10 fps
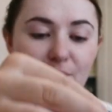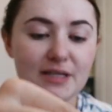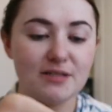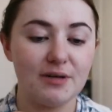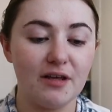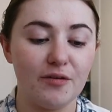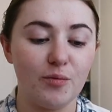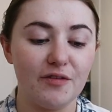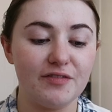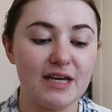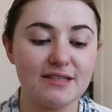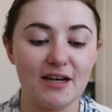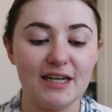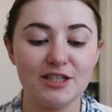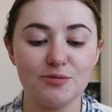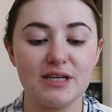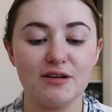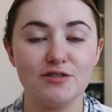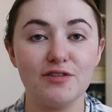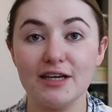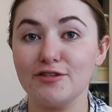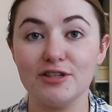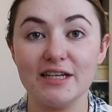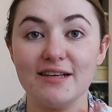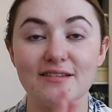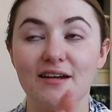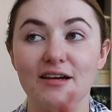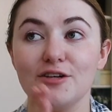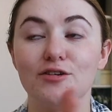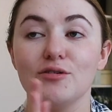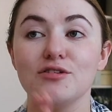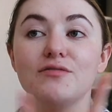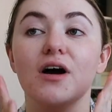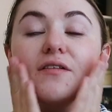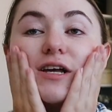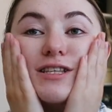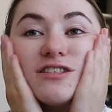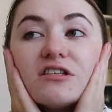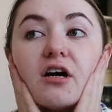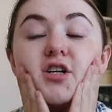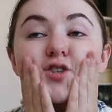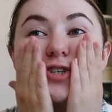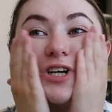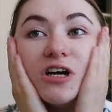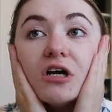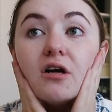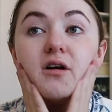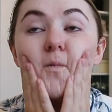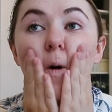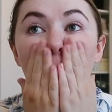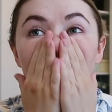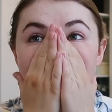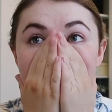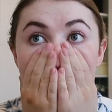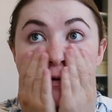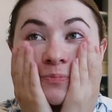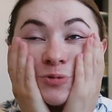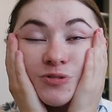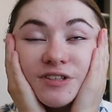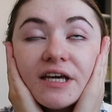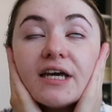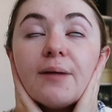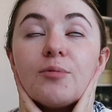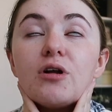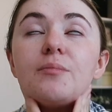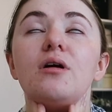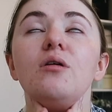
I picked up another one of this. I literally was out of like three days and I could not survive. It's such an affordable skincare product.